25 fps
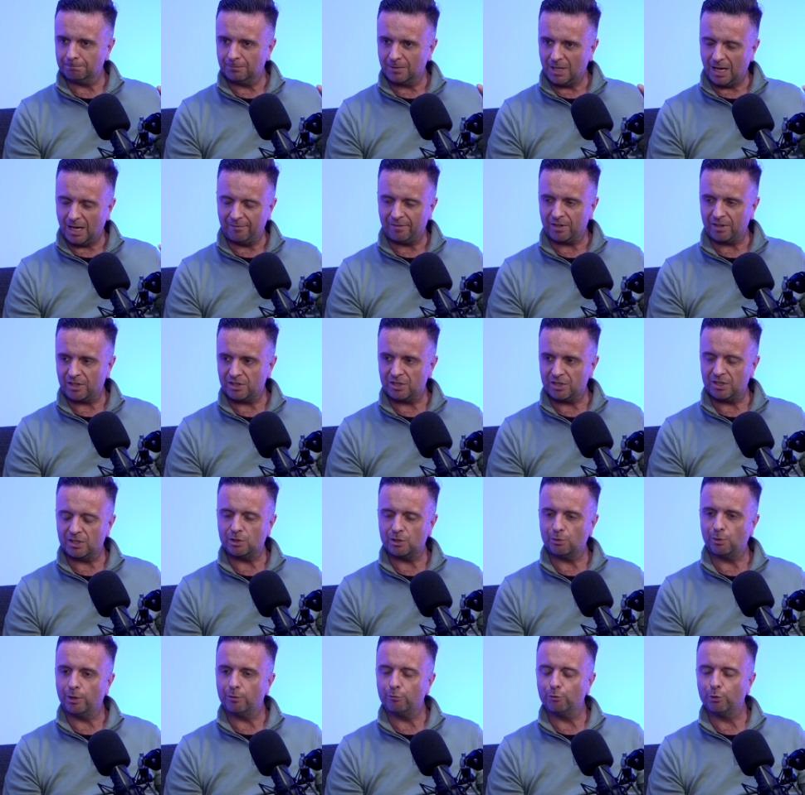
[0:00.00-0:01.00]
advocacy is the
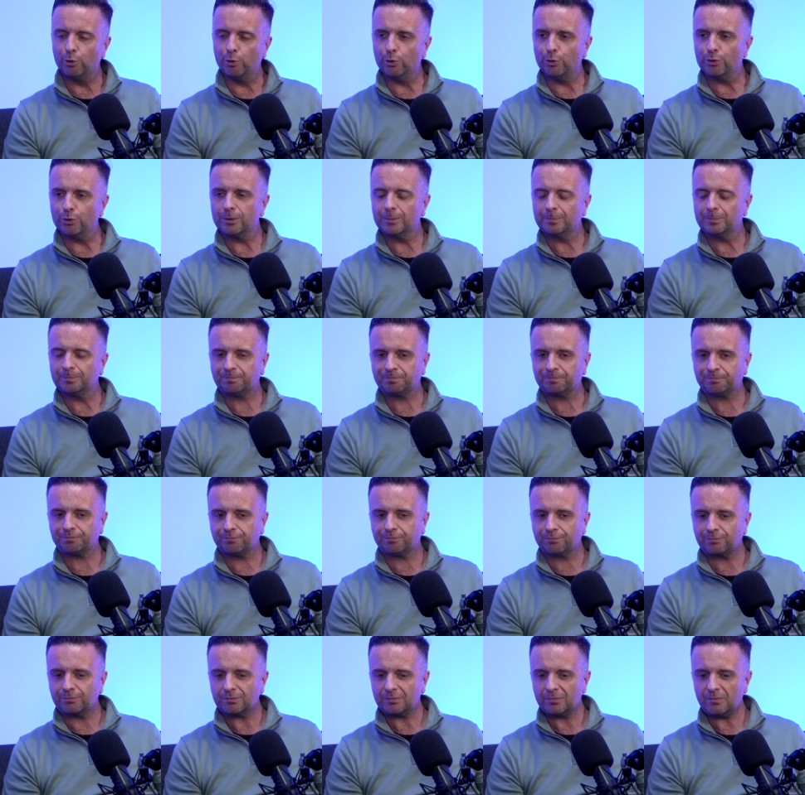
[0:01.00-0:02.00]
right route,
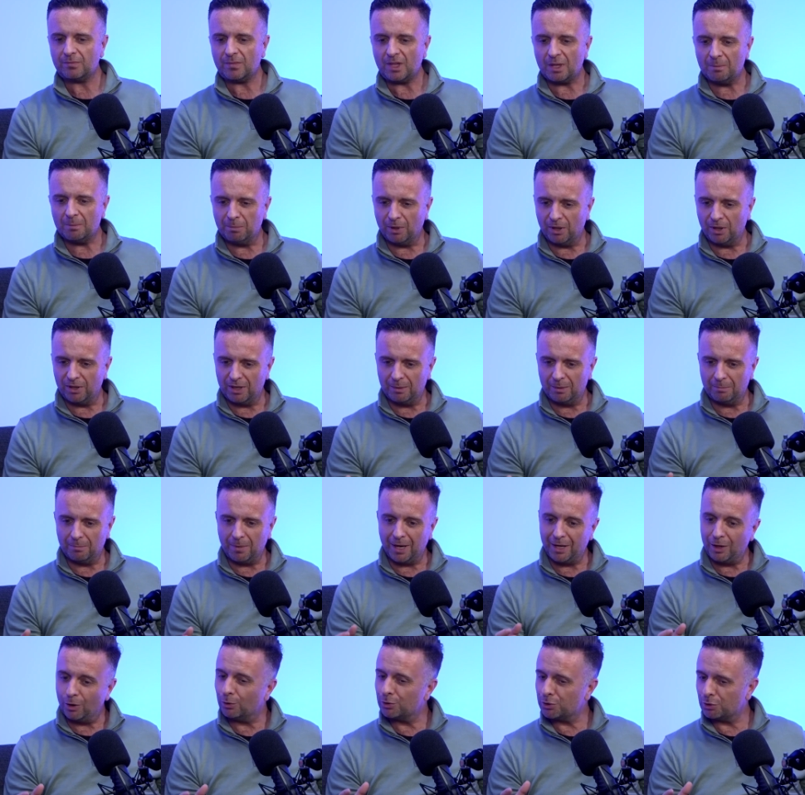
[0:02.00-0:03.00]
but they
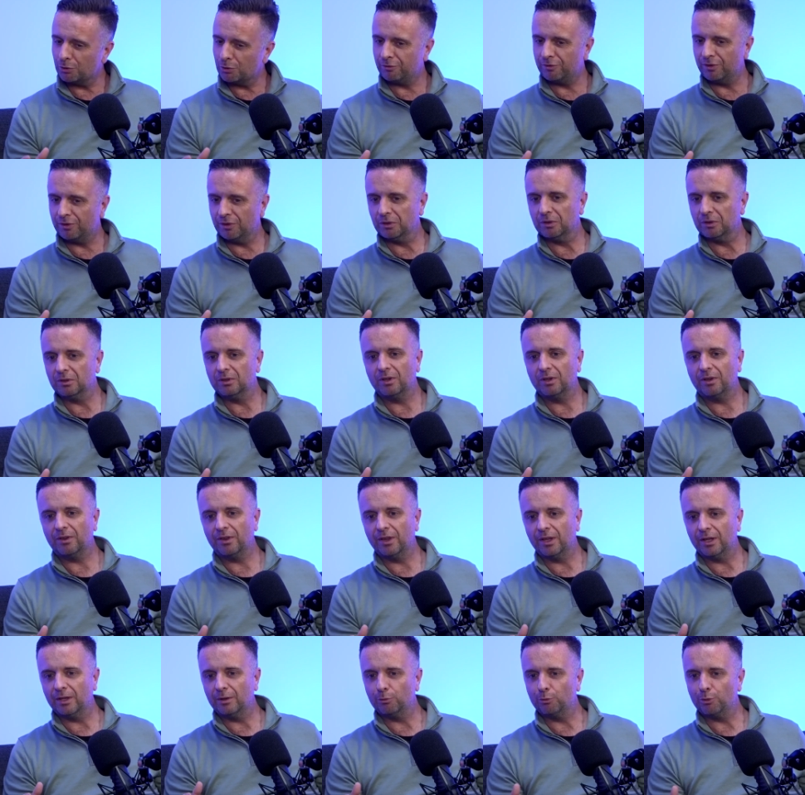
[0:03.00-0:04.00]
might also feel
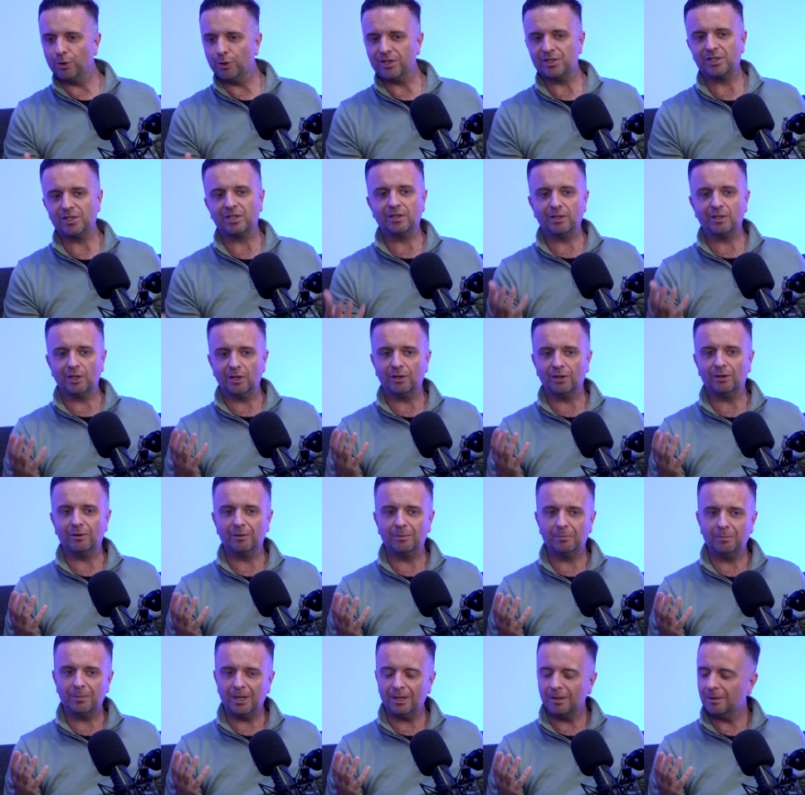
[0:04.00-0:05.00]
that raising their
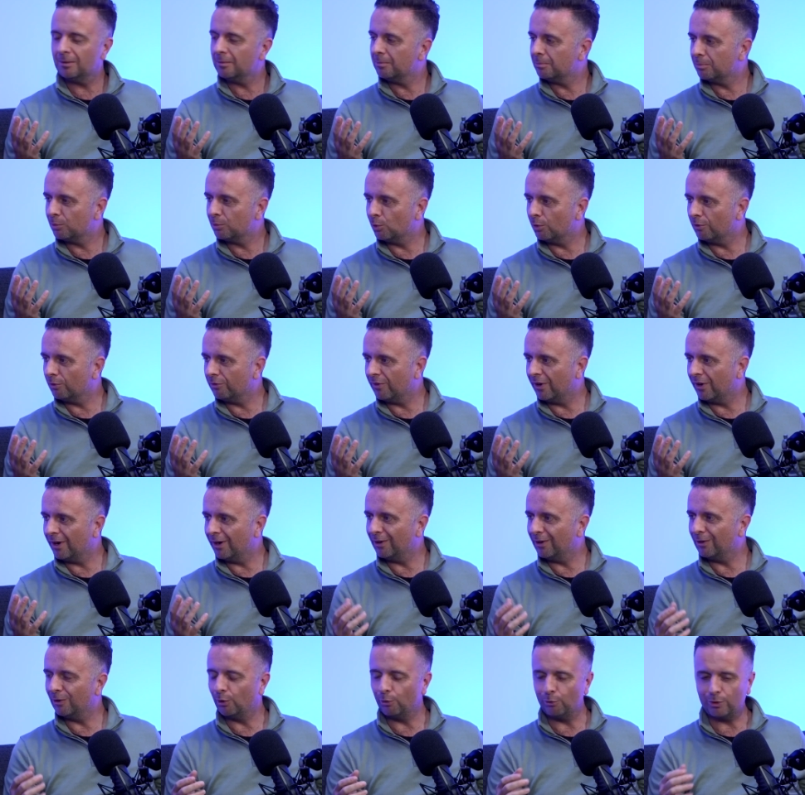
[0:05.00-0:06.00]

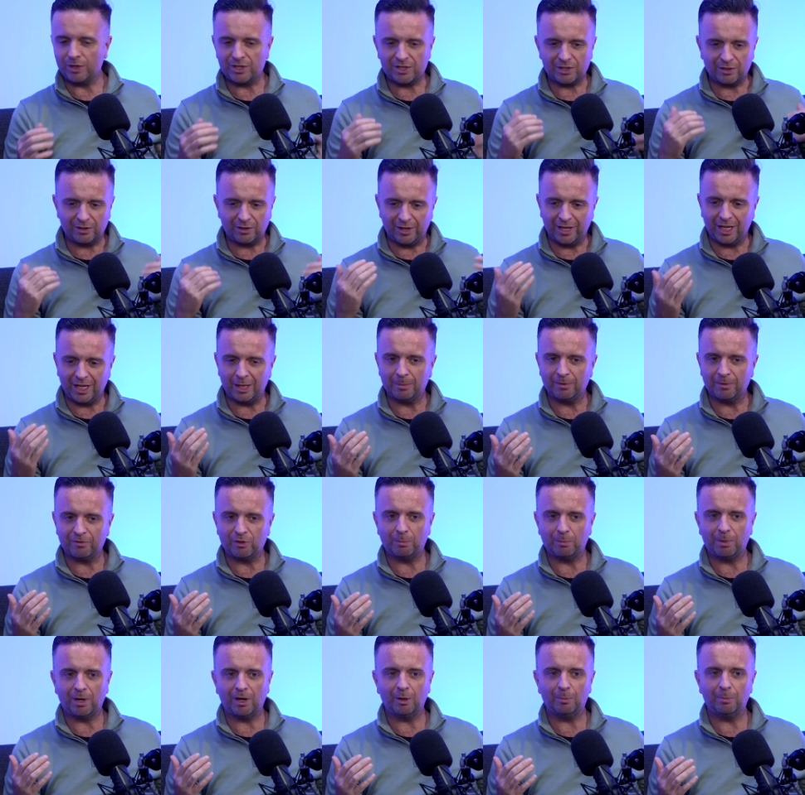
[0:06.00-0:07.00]
profile or raising their head above the
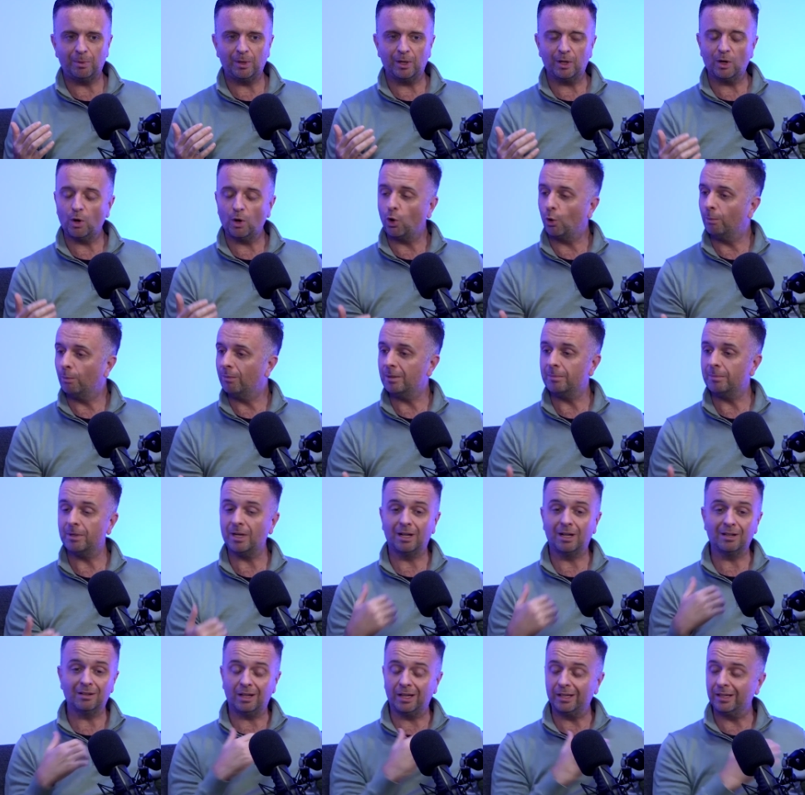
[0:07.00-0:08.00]
parapet, or maybe
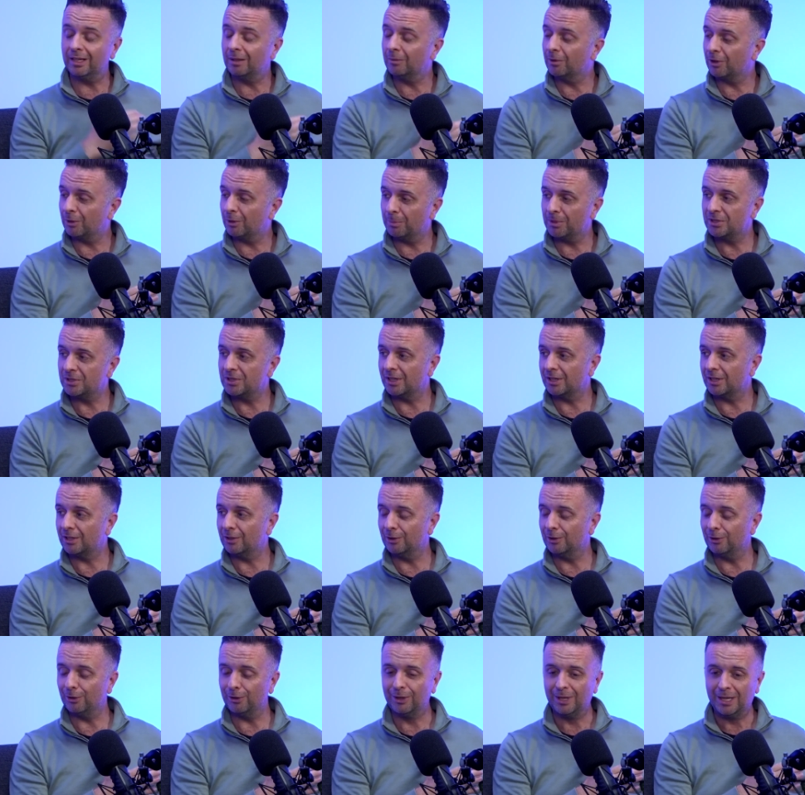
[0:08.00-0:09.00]
aligning with a
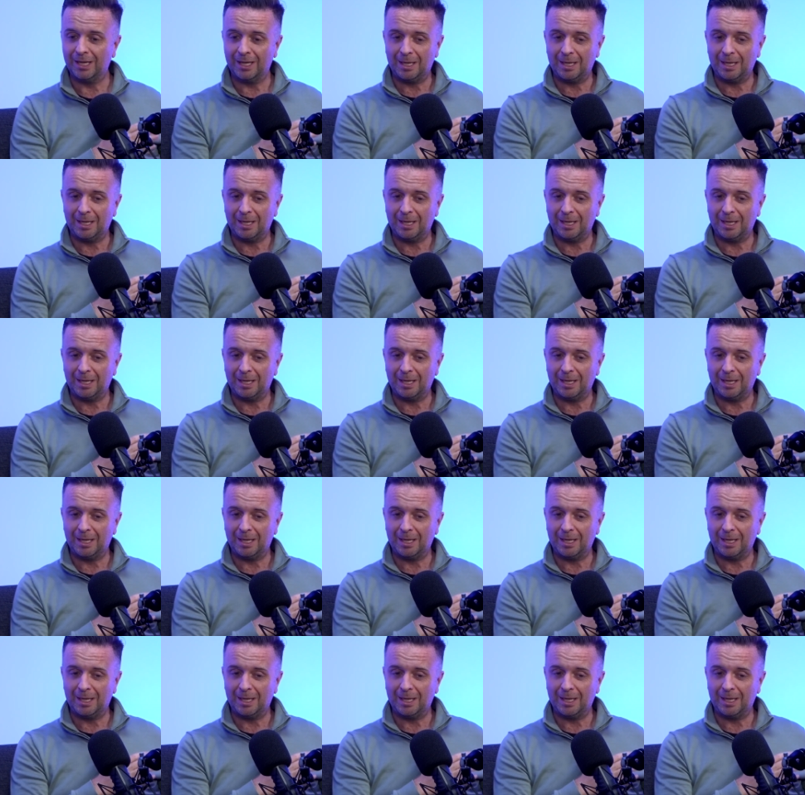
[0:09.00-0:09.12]
particular